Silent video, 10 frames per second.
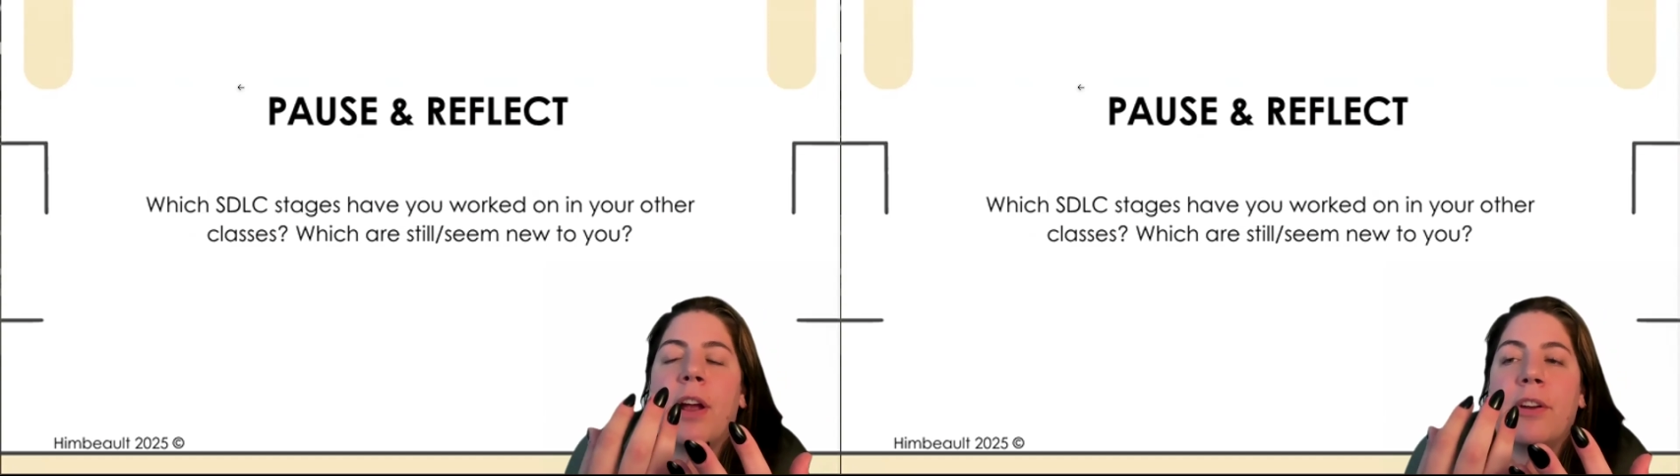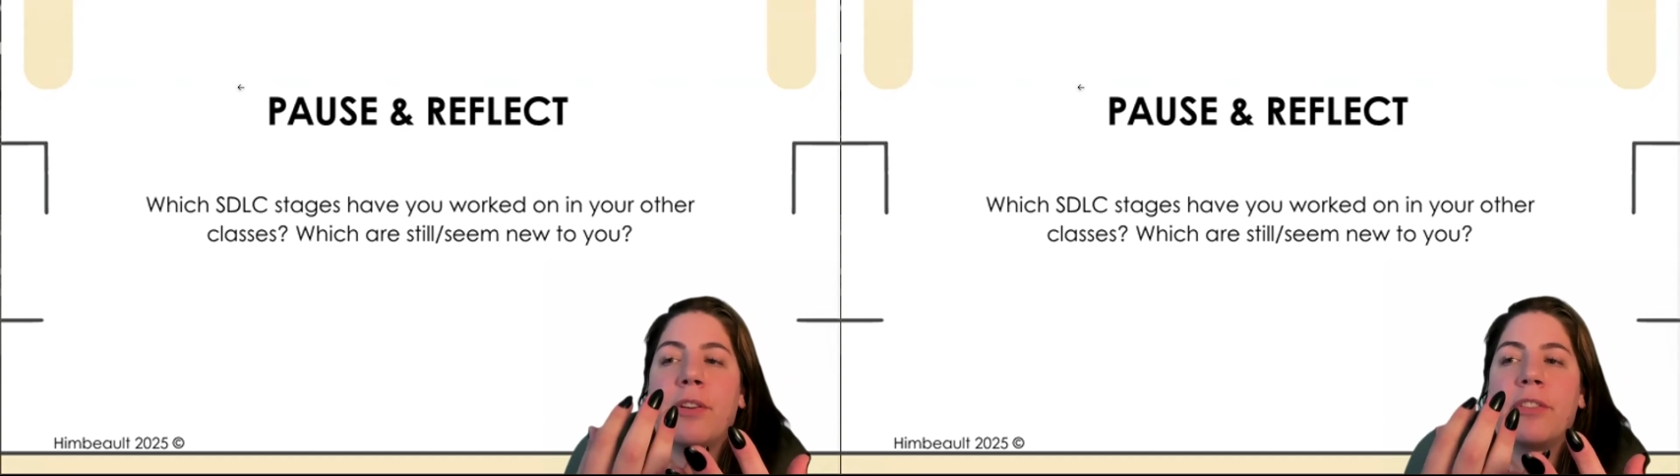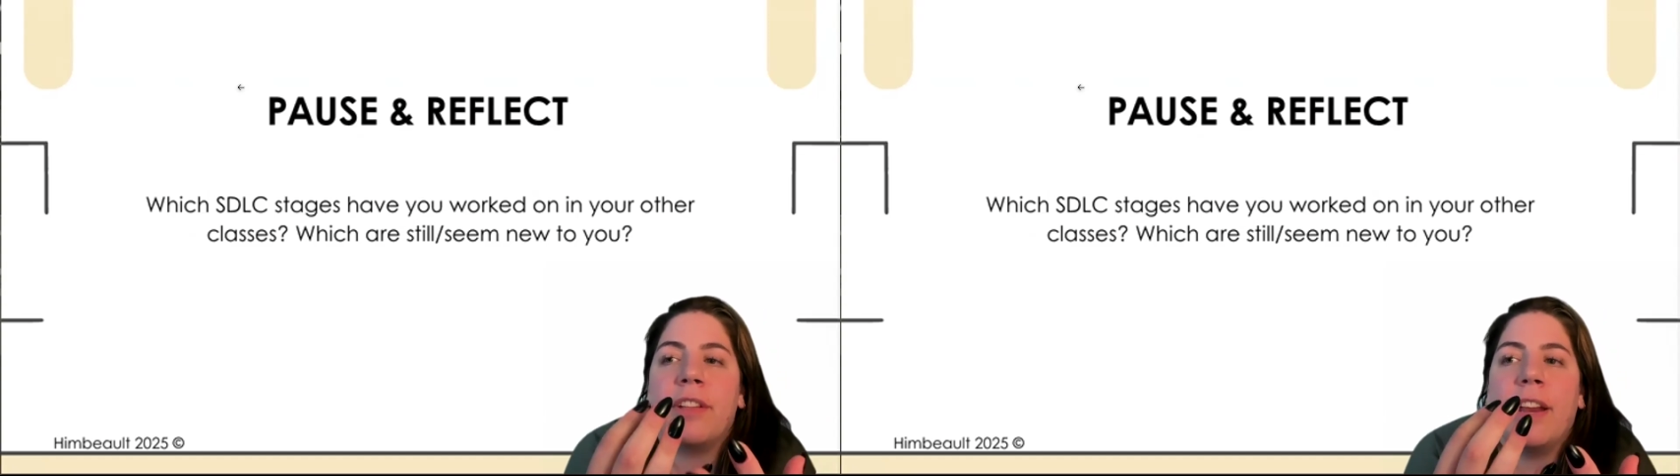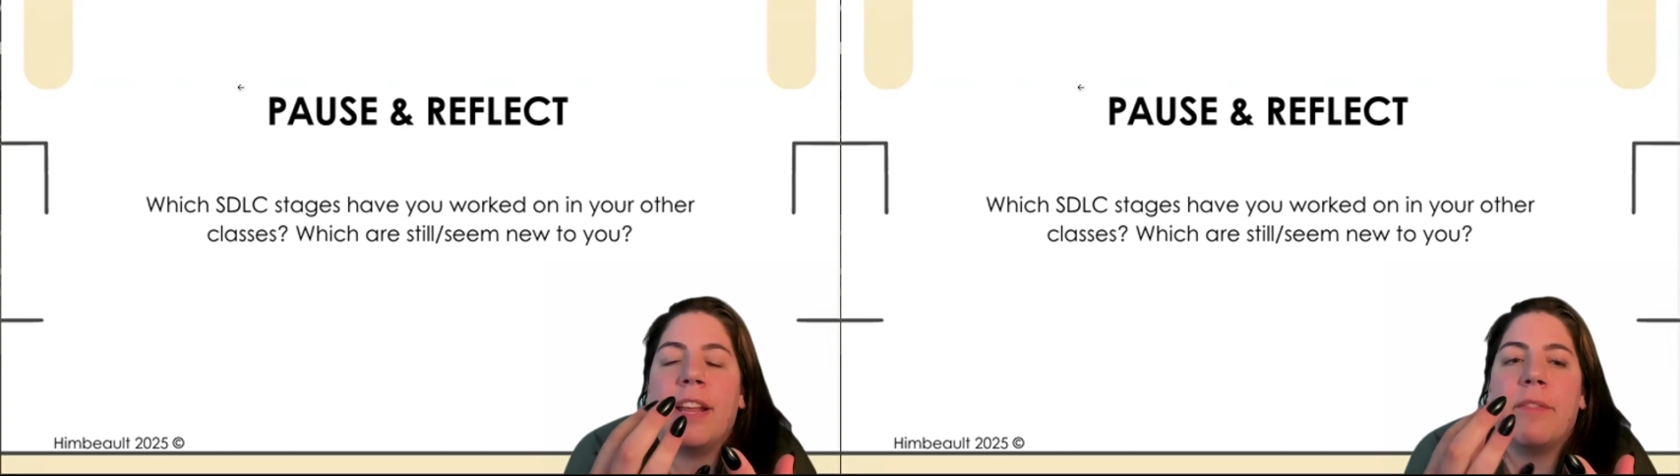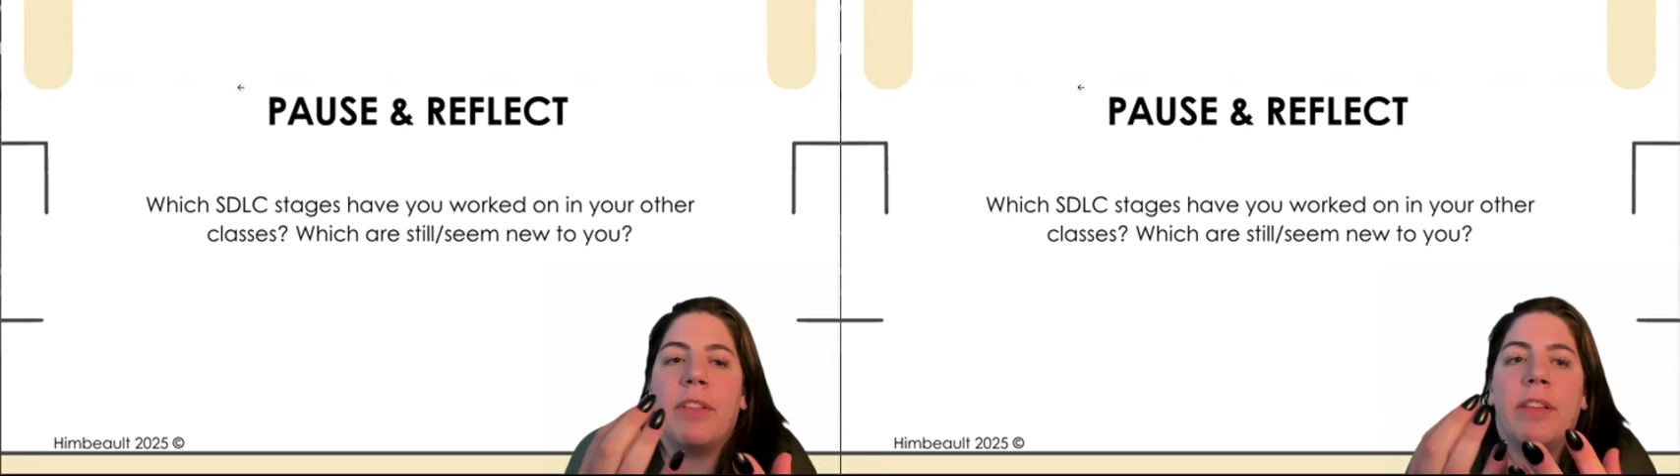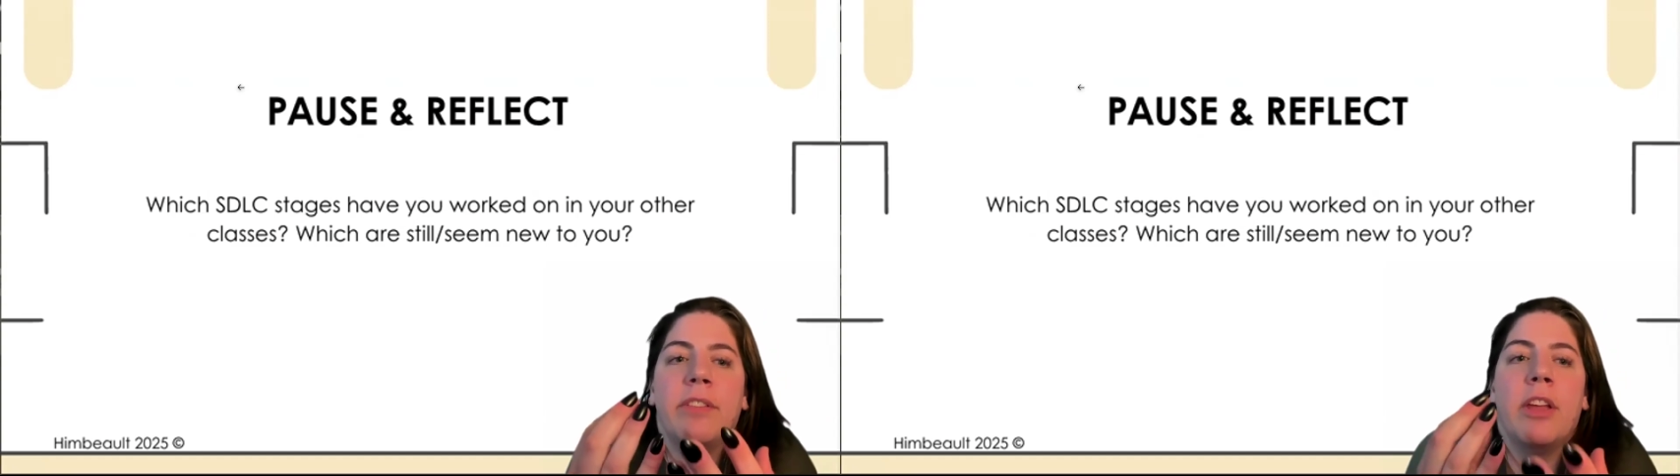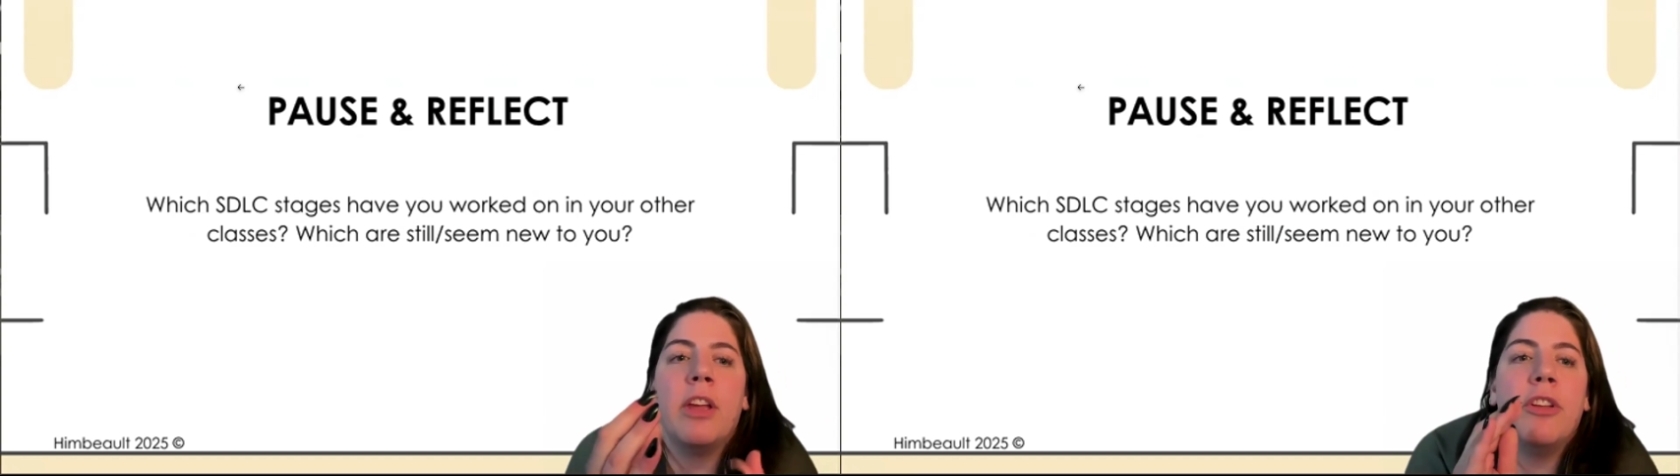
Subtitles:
your understanding of these.